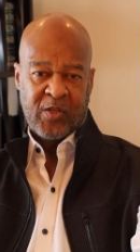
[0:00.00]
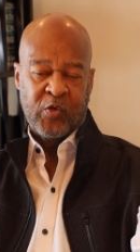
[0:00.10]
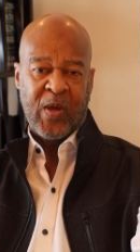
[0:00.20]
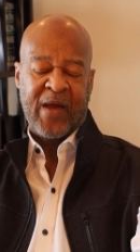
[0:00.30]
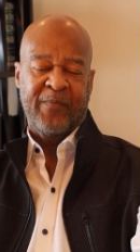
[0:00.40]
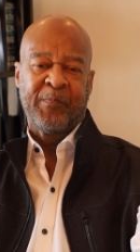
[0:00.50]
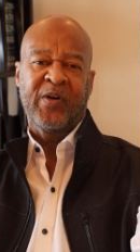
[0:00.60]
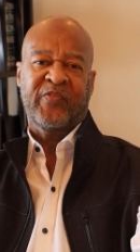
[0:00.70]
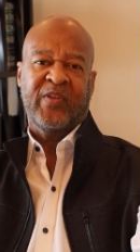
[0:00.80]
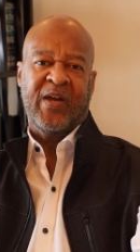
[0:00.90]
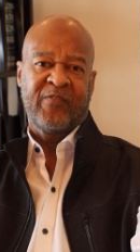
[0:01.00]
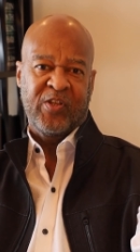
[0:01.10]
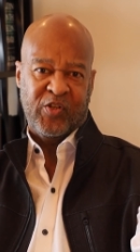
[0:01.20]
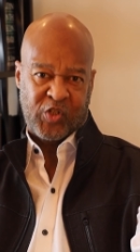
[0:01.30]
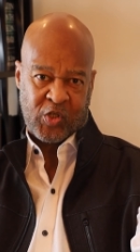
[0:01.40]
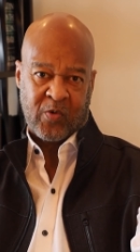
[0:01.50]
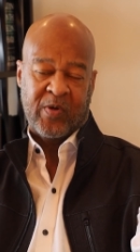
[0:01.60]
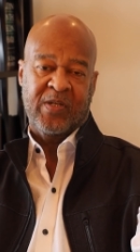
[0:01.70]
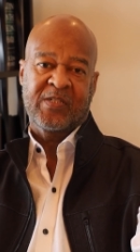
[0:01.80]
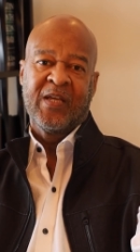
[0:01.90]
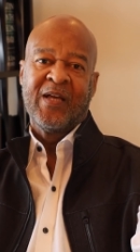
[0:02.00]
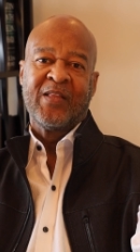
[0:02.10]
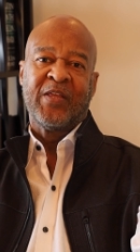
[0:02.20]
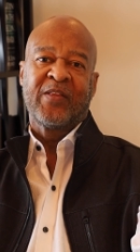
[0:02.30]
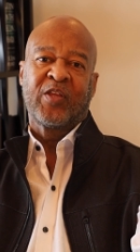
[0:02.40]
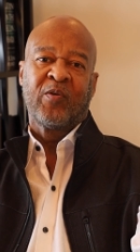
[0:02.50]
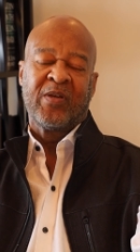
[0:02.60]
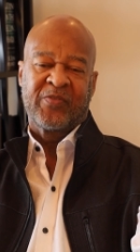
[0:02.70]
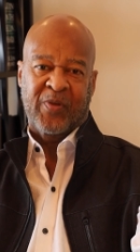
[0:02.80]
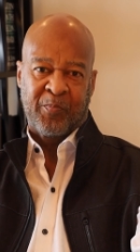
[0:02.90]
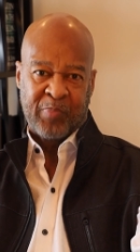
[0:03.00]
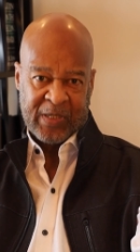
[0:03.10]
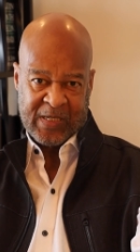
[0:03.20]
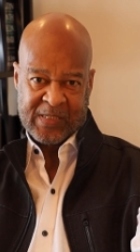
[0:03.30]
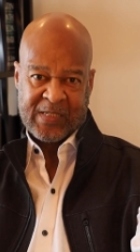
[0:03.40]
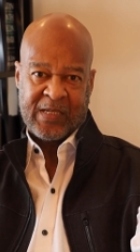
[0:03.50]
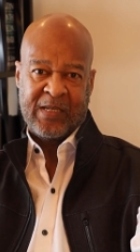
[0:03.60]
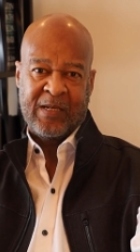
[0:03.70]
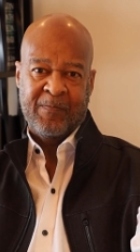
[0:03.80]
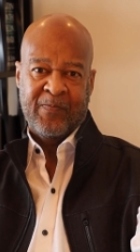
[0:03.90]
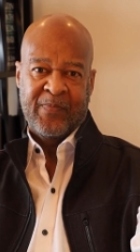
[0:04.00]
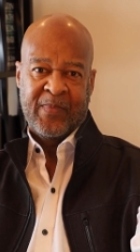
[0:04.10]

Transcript: you ha must have the assurance that there is a blessing